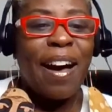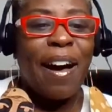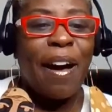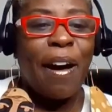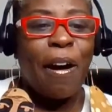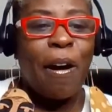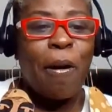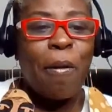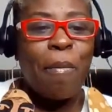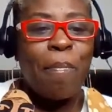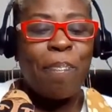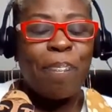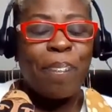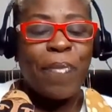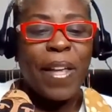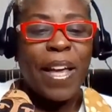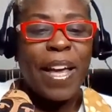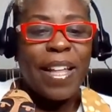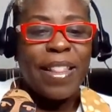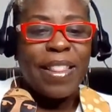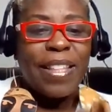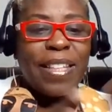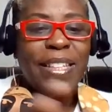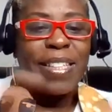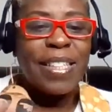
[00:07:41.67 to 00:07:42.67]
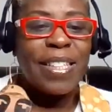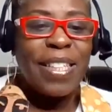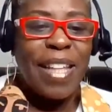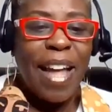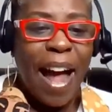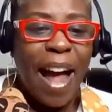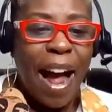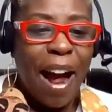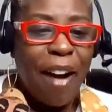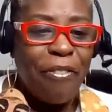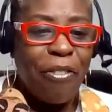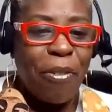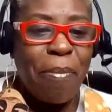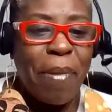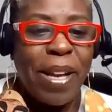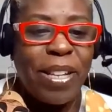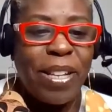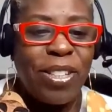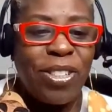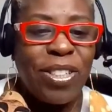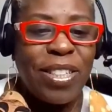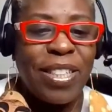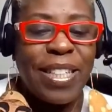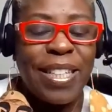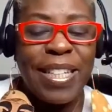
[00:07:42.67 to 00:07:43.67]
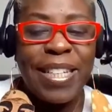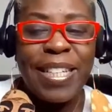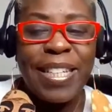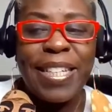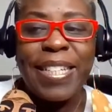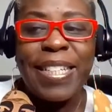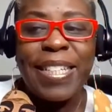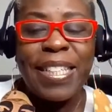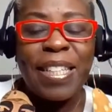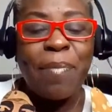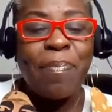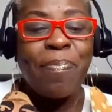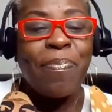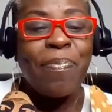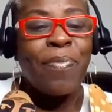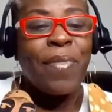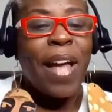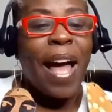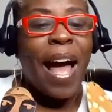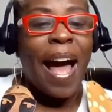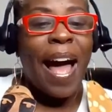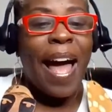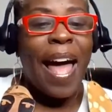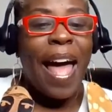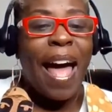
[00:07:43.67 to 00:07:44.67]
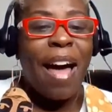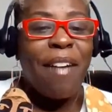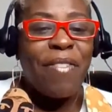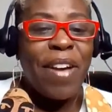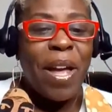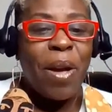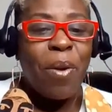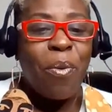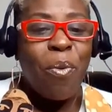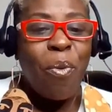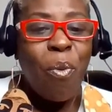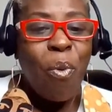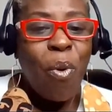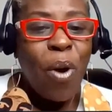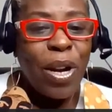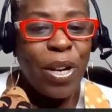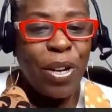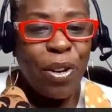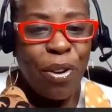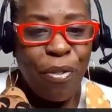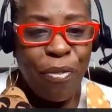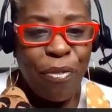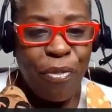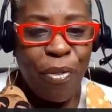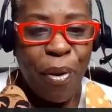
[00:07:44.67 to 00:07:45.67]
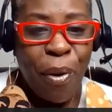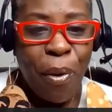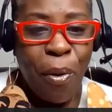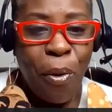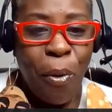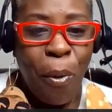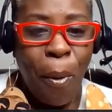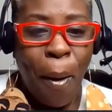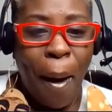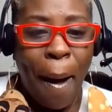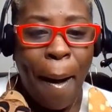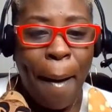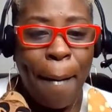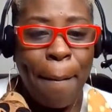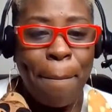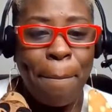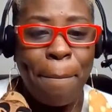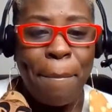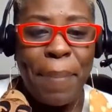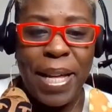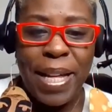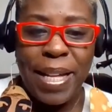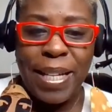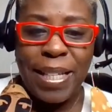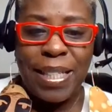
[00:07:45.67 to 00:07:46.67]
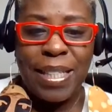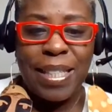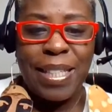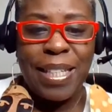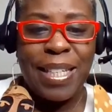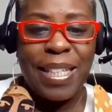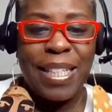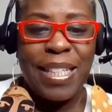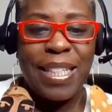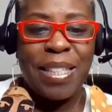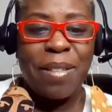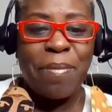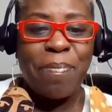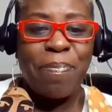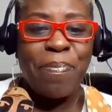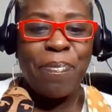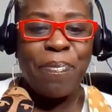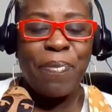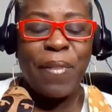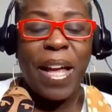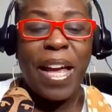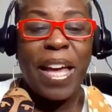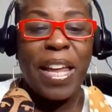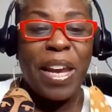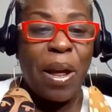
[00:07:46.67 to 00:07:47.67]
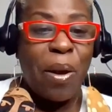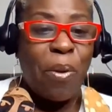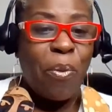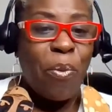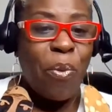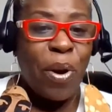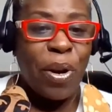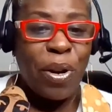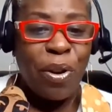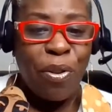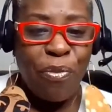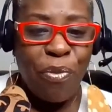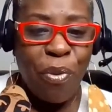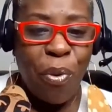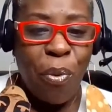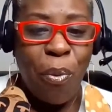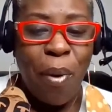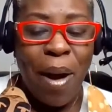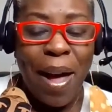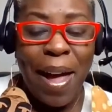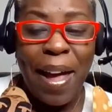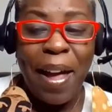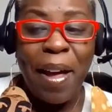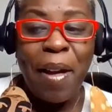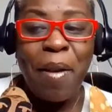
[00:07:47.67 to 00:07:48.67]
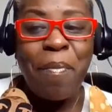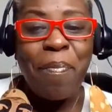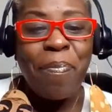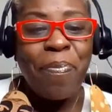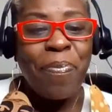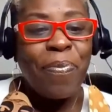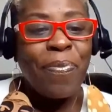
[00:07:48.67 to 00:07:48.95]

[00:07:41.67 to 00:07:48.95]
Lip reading: And this is the affirmation. It is, I have a wonderful business in a wonderful way.